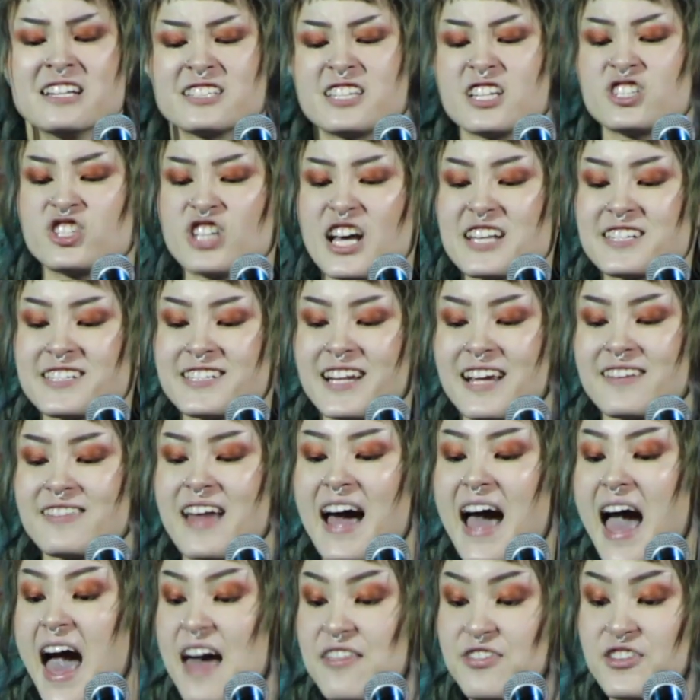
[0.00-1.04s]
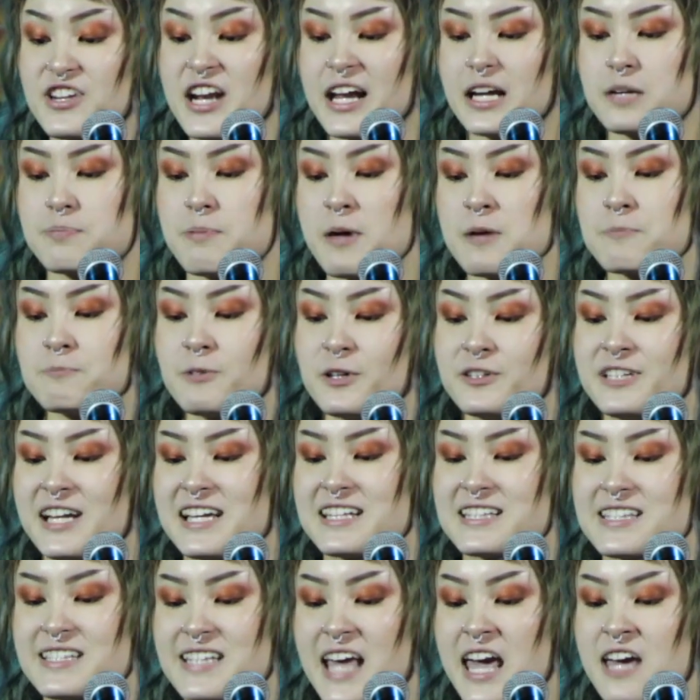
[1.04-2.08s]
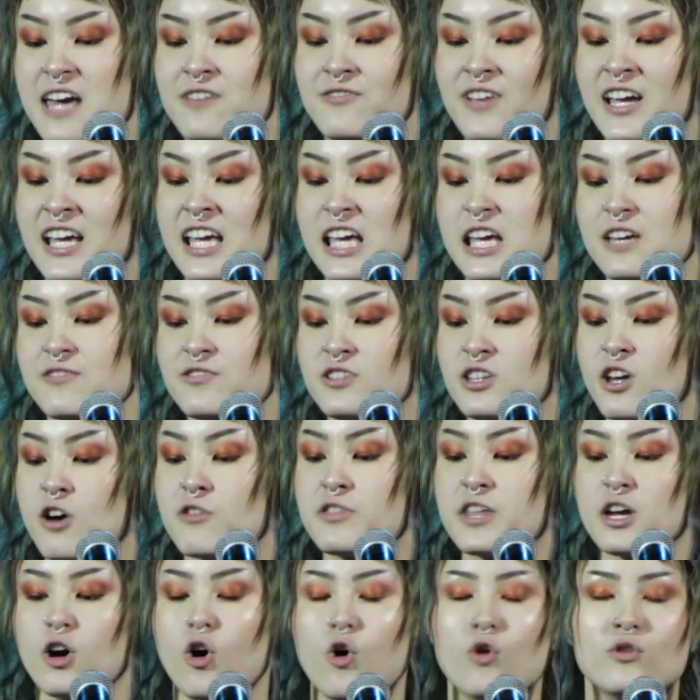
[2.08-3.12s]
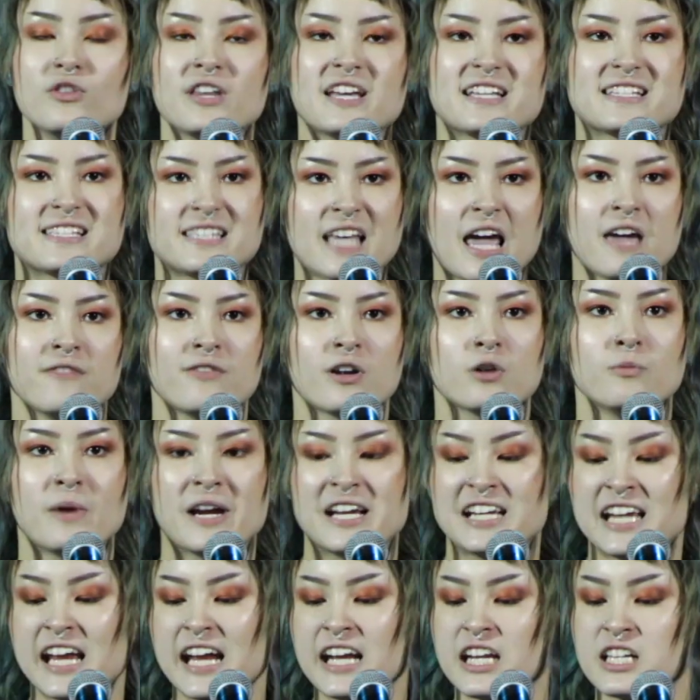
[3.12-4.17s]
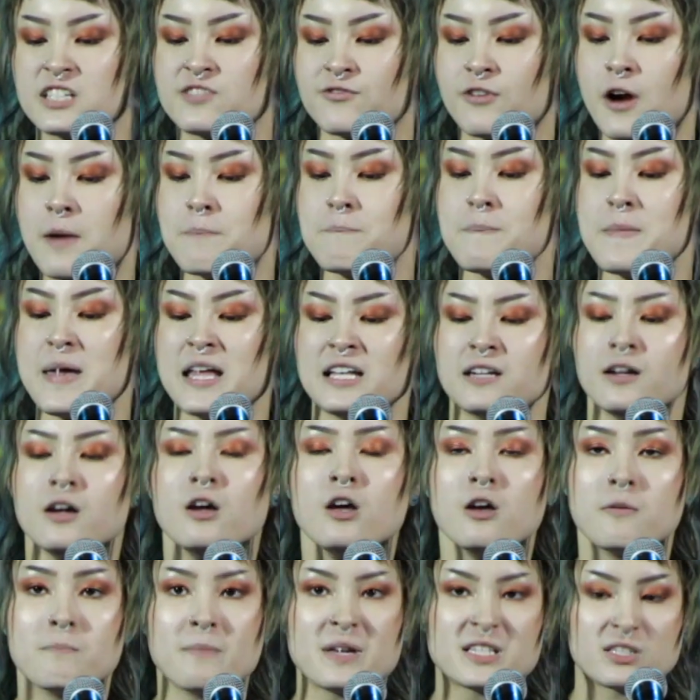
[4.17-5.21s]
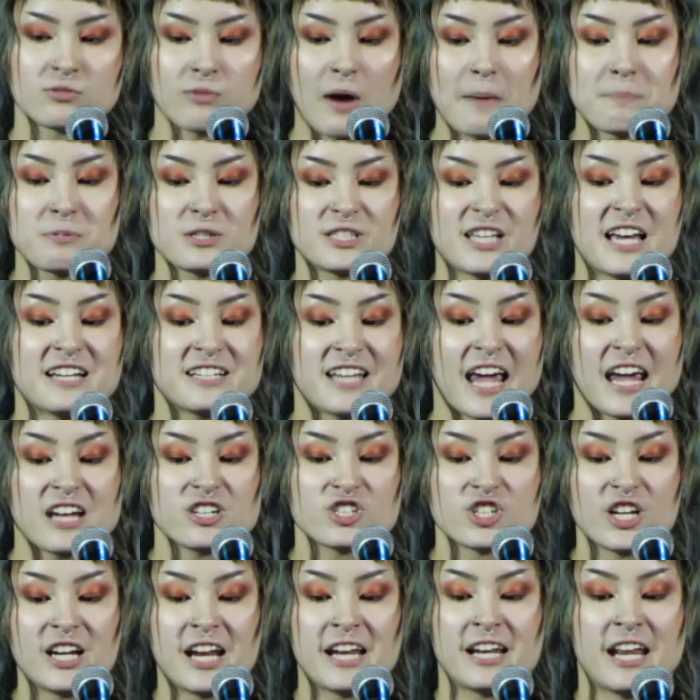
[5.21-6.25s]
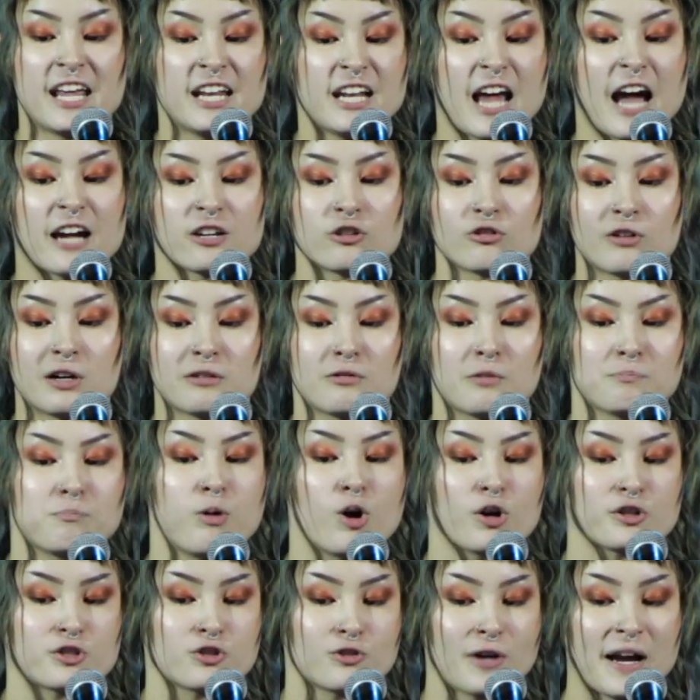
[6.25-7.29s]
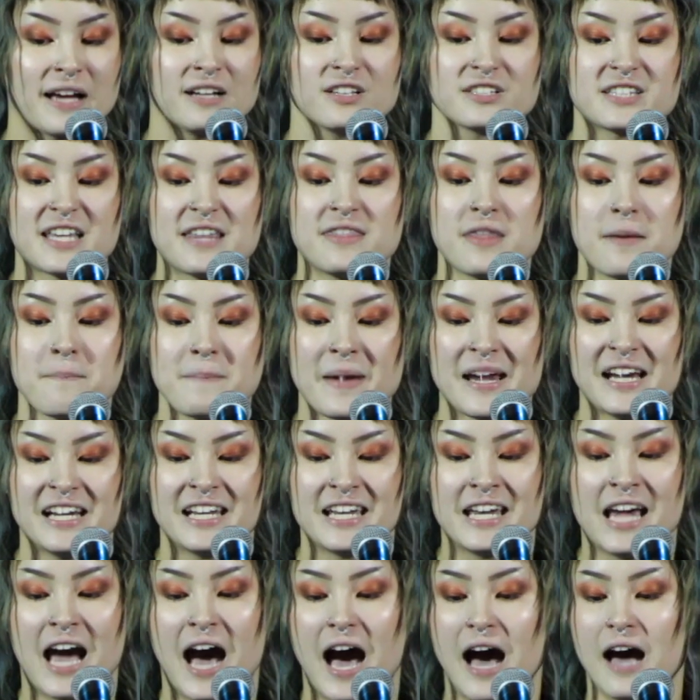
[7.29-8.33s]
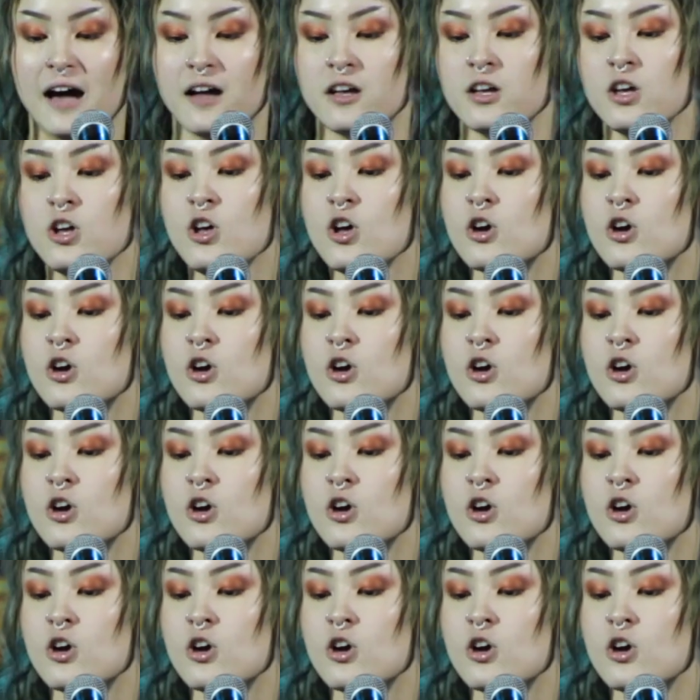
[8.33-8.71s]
suggesting that ethnic people need saving, even though the only saving we need is from misrepresentation and inaccurate portrayals in the media.